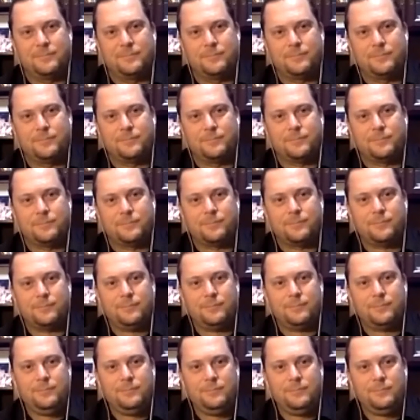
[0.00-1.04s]

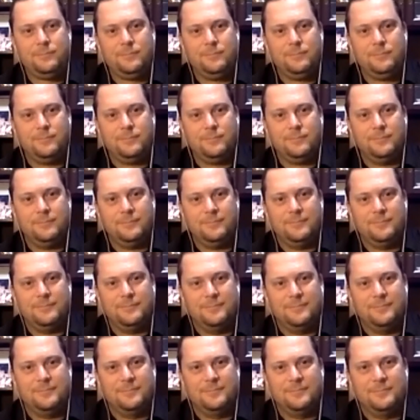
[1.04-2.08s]

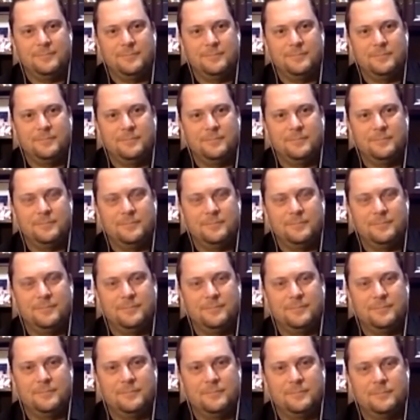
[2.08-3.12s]

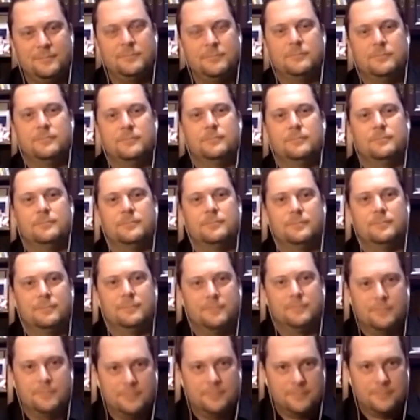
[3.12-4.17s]

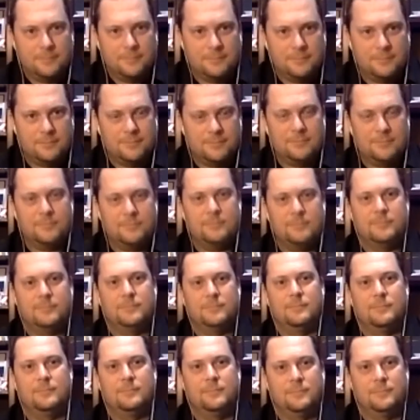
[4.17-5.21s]

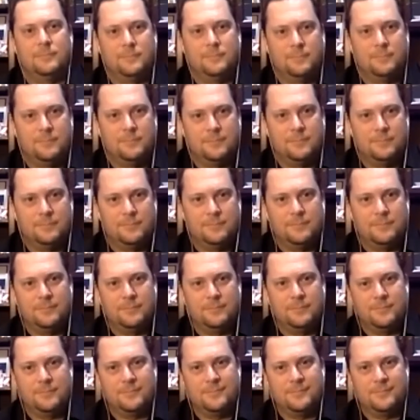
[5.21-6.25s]

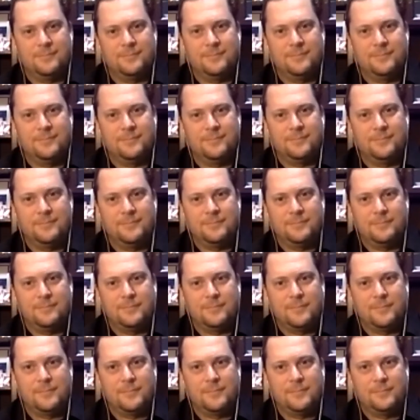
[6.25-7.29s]

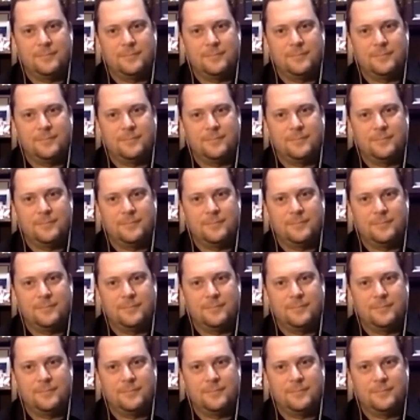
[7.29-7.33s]
This person isn't speaking.